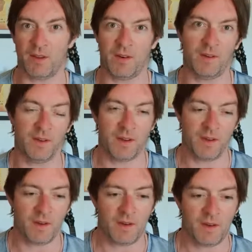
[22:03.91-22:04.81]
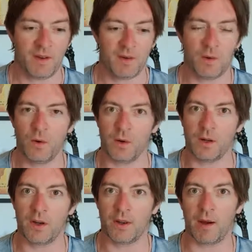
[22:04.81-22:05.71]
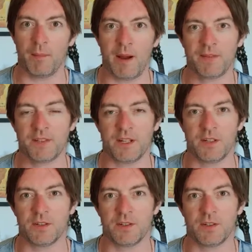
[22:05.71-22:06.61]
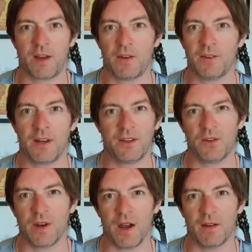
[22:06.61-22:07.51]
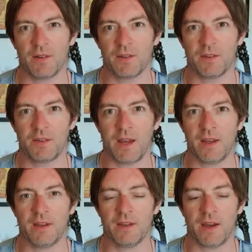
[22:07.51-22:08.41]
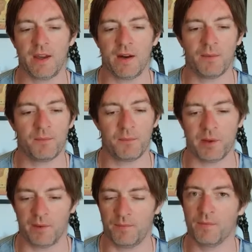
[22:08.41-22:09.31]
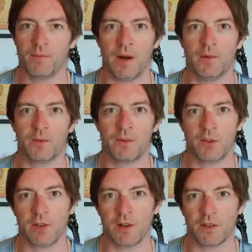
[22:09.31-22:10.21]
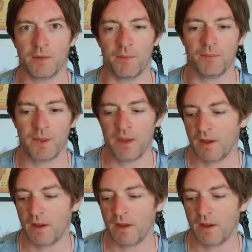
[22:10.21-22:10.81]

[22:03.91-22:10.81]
And, God help maths teachers. How do they do that? Day in, day out. But, well, good luck to them.